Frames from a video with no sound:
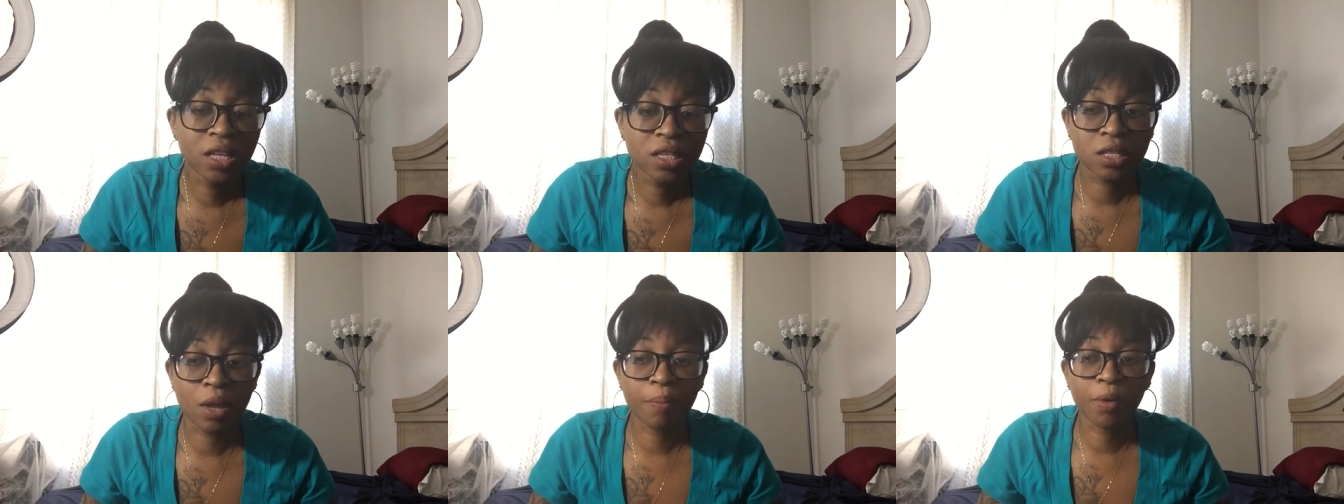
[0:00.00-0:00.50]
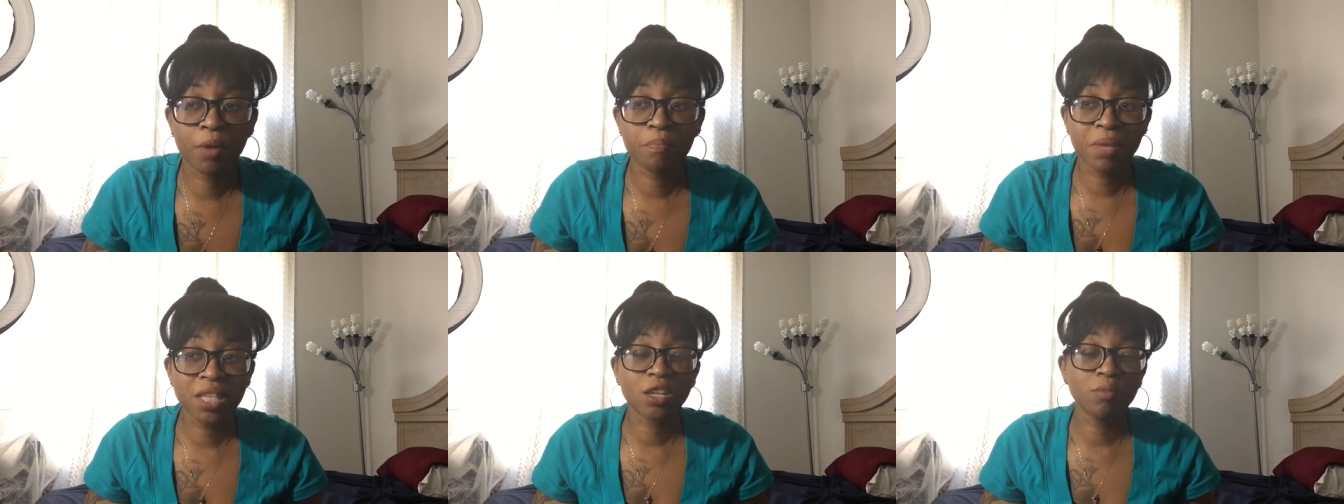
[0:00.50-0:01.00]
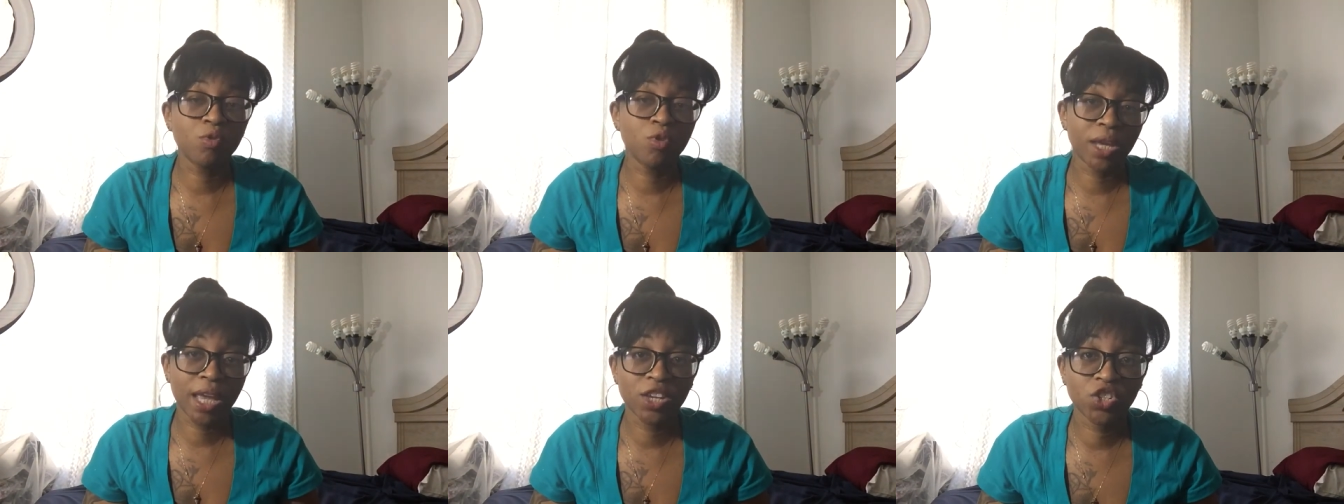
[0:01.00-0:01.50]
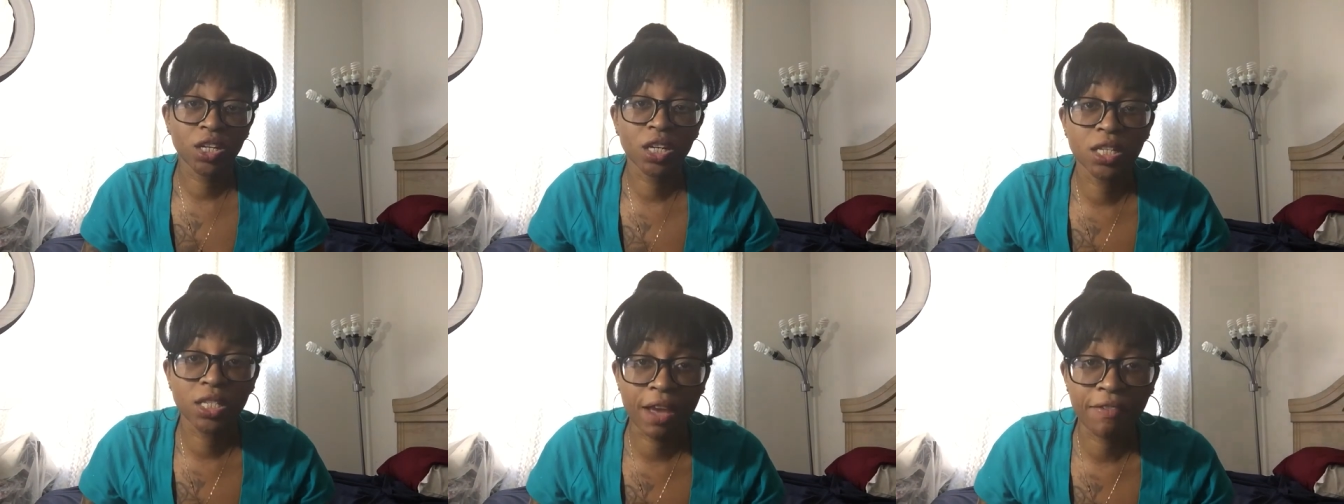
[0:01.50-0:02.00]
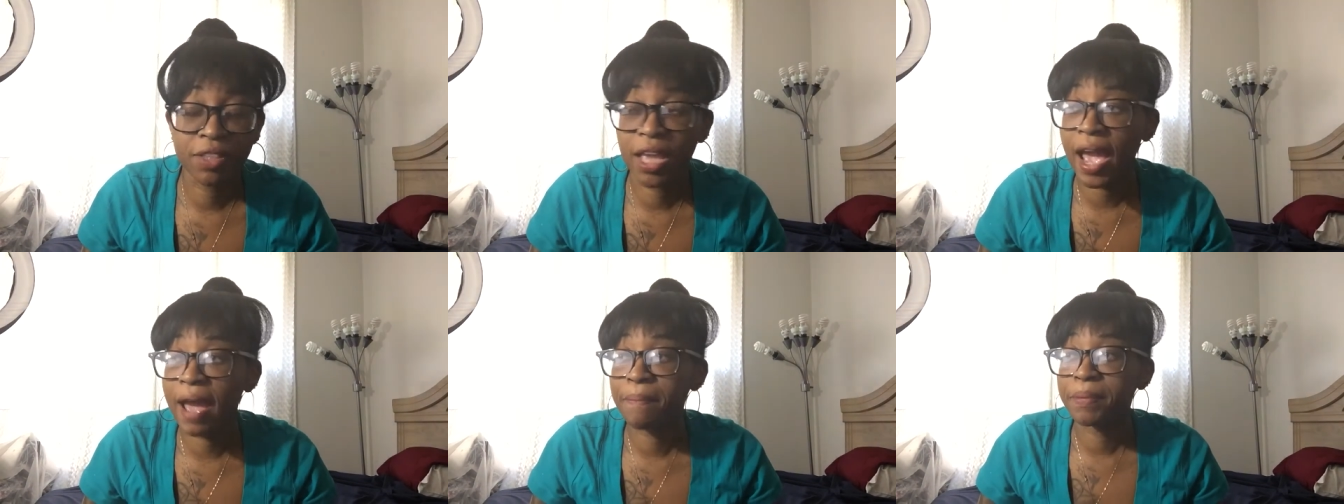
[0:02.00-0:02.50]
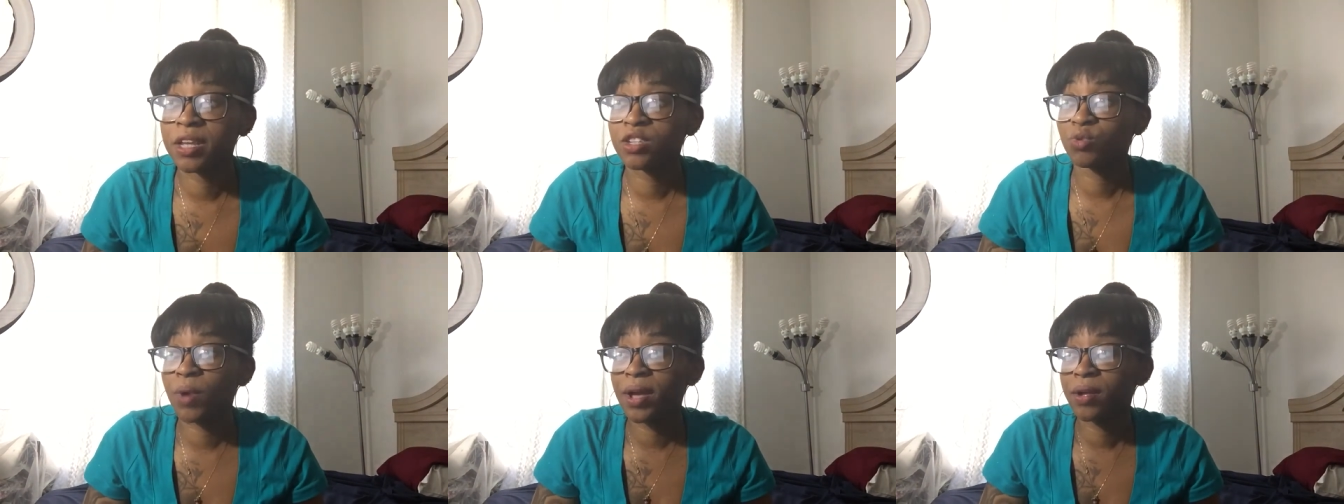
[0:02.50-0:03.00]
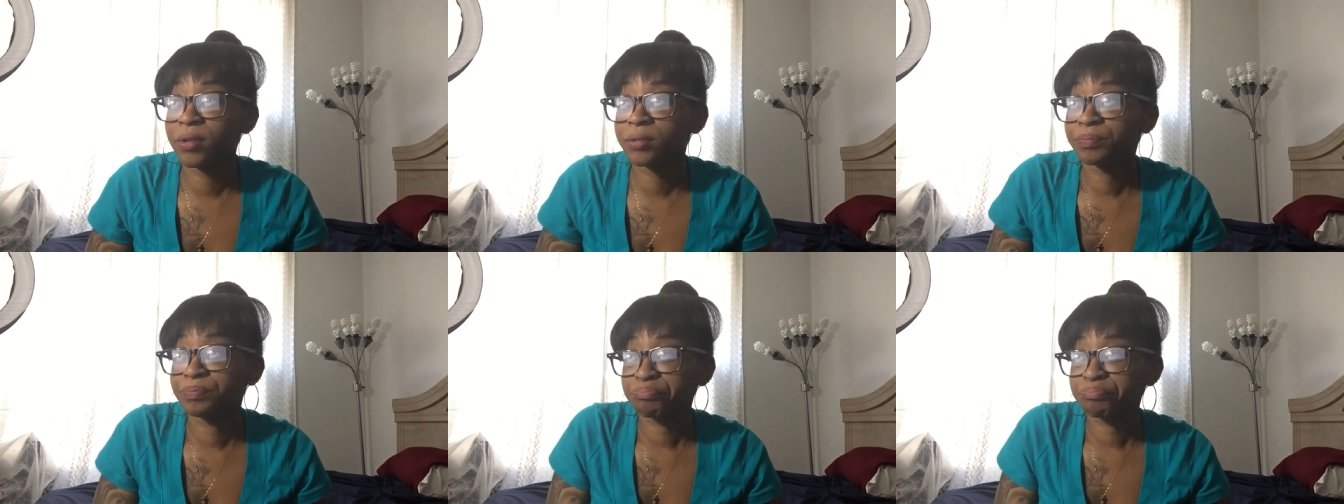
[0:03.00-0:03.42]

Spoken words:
some miscommunication can definitely happen as well.